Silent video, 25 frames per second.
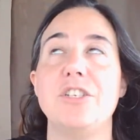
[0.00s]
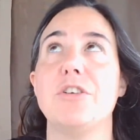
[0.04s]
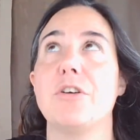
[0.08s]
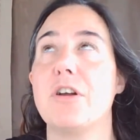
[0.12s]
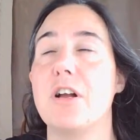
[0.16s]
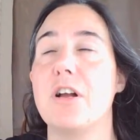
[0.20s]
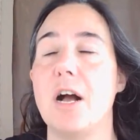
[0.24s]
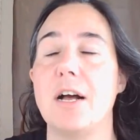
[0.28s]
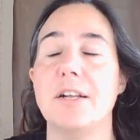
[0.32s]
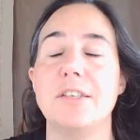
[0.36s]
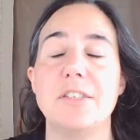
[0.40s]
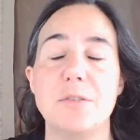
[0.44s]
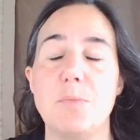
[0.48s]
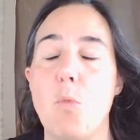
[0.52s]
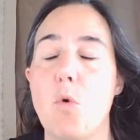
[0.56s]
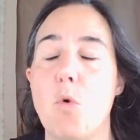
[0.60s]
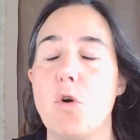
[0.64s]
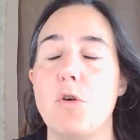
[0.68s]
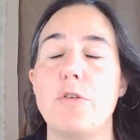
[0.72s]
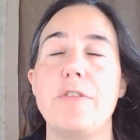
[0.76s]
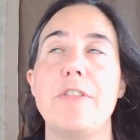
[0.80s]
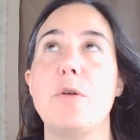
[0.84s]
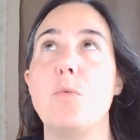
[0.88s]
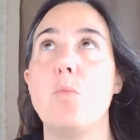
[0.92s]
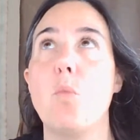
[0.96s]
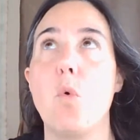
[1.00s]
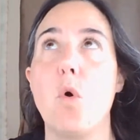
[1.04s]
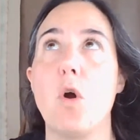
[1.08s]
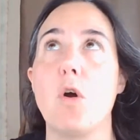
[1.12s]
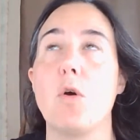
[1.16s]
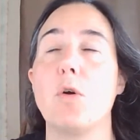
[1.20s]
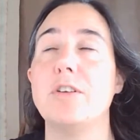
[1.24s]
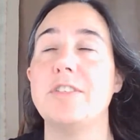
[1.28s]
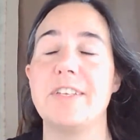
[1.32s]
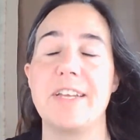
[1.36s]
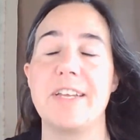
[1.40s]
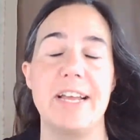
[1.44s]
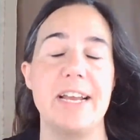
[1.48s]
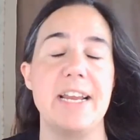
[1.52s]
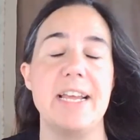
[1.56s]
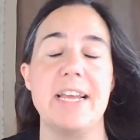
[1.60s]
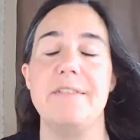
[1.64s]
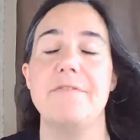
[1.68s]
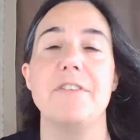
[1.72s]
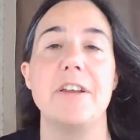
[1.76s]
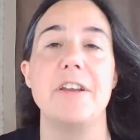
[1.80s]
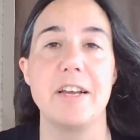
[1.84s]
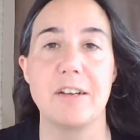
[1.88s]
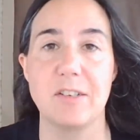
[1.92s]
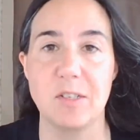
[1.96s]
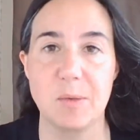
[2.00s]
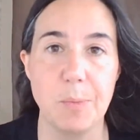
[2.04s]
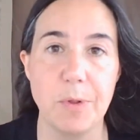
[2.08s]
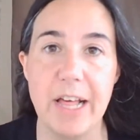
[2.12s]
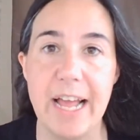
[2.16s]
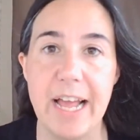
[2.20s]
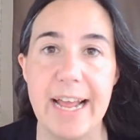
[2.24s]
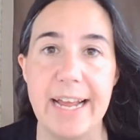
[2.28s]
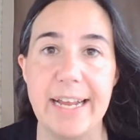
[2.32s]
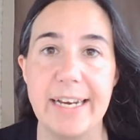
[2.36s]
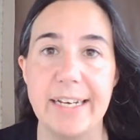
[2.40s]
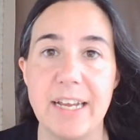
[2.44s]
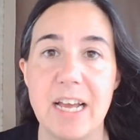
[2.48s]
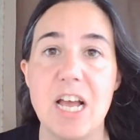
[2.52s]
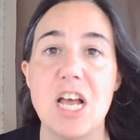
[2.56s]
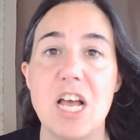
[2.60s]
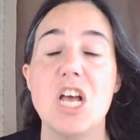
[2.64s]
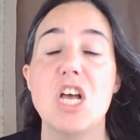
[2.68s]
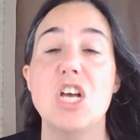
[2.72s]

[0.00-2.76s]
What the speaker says: your guts more than words can even explain